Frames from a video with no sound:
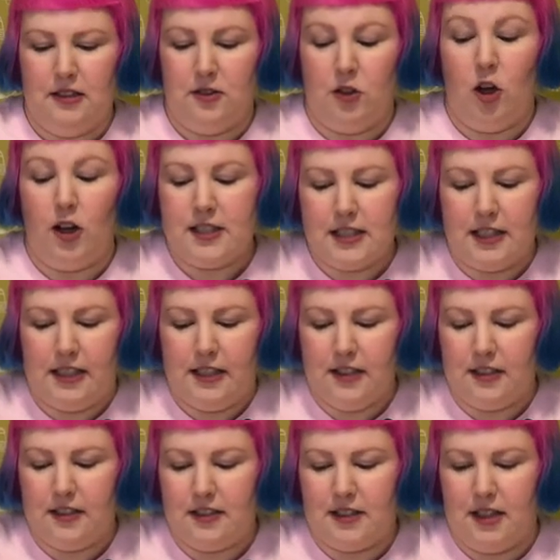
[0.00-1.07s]
not see it
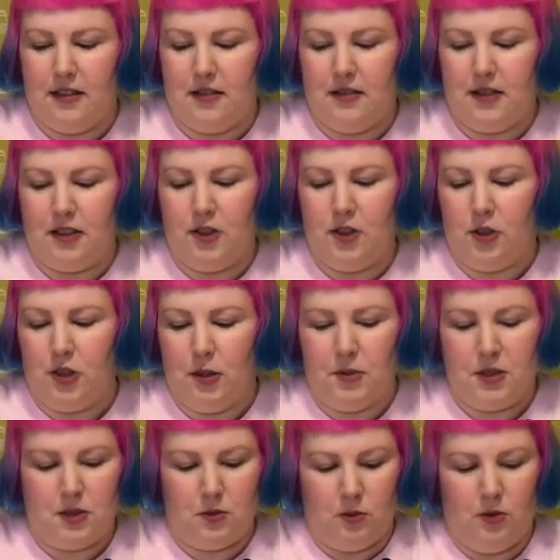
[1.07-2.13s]
because then the
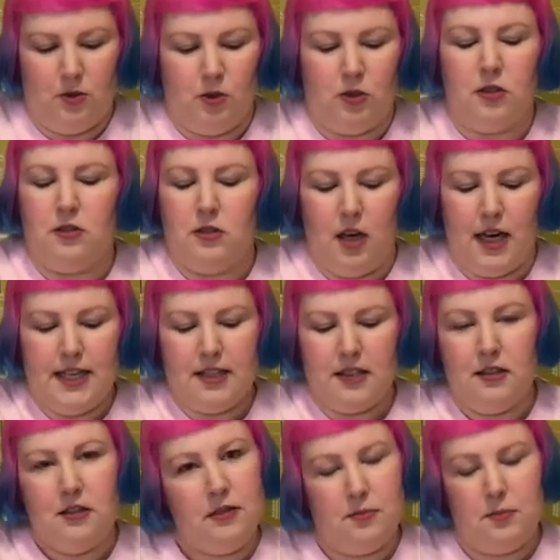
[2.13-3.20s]
cucumbers would look nicer.